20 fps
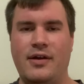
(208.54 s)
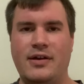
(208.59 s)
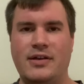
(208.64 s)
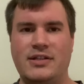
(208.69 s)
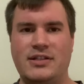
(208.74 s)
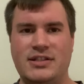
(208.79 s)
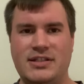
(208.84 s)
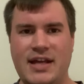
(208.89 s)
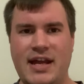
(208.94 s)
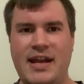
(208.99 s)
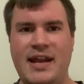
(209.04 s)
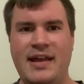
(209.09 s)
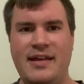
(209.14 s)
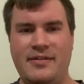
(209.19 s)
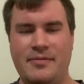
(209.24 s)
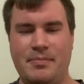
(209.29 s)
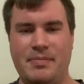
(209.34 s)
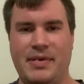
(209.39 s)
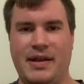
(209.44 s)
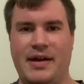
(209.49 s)
Shed
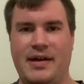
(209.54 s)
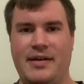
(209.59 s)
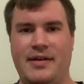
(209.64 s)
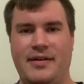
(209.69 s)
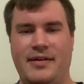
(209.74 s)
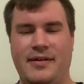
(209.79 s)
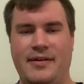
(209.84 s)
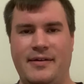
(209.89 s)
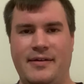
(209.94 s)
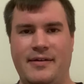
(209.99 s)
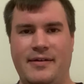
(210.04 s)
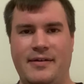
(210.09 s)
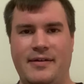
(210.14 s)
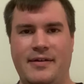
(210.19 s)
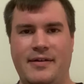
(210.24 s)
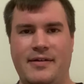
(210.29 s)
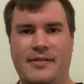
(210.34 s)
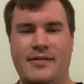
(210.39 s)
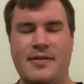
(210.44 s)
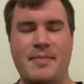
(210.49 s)
his blood
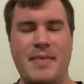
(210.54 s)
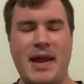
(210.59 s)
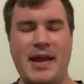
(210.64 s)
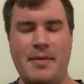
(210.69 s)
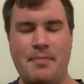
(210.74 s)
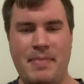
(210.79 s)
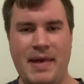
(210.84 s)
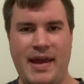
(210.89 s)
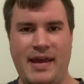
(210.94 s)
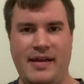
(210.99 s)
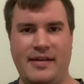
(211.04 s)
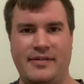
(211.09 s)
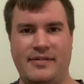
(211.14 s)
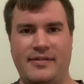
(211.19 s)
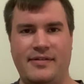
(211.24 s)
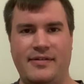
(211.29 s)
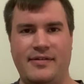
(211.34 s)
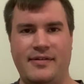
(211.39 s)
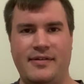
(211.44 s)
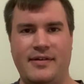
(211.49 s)
to make
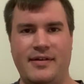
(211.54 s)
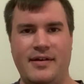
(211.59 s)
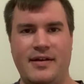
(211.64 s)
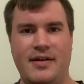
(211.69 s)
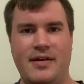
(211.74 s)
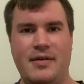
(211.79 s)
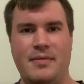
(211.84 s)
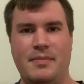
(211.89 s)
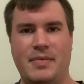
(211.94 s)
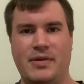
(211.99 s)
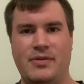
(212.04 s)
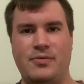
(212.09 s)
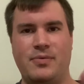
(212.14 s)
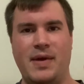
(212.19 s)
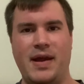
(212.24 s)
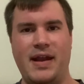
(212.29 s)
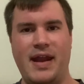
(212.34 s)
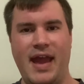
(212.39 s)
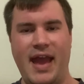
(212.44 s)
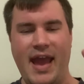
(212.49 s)
peace
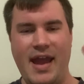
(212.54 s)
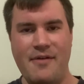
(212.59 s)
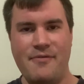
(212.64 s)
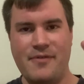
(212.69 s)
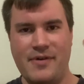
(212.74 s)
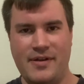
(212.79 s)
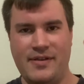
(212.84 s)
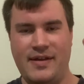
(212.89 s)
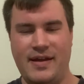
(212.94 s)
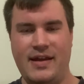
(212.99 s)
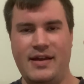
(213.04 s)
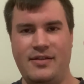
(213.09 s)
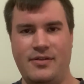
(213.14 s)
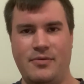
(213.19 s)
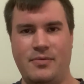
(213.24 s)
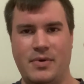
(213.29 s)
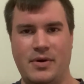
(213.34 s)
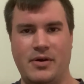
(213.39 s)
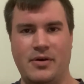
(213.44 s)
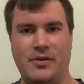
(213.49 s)
between everything in the
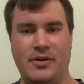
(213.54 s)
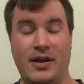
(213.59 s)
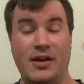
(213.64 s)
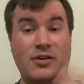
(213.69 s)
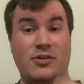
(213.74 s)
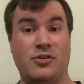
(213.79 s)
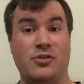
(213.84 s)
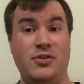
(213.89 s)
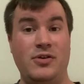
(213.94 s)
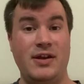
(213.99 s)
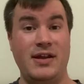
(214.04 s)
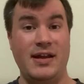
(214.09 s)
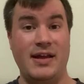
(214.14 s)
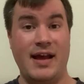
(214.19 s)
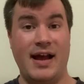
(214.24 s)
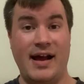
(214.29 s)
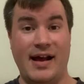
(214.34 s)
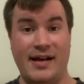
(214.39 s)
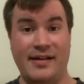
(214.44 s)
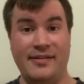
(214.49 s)
world, including
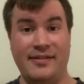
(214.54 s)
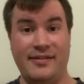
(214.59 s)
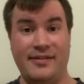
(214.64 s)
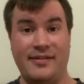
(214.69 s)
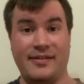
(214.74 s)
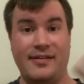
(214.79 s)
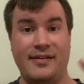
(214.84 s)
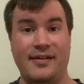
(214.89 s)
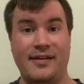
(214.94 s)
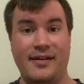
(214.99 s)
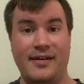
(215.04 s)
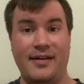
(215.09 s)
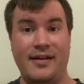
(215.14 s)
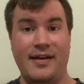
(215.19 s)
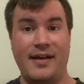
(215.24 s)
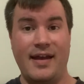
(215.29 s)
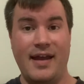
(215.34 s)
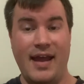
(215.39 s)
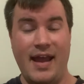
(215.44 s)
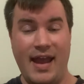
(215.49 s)
us,
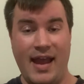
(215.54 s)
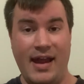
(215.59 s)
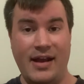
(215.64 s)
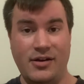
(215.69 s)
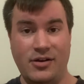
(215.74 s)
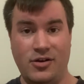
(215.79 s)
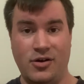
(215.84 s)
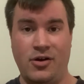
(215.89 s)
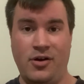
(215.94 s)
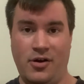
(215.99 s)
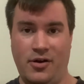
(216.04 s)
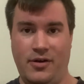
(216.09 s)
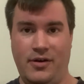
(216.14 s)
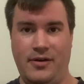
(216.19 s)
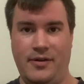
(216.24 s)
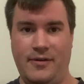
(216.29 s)
and God.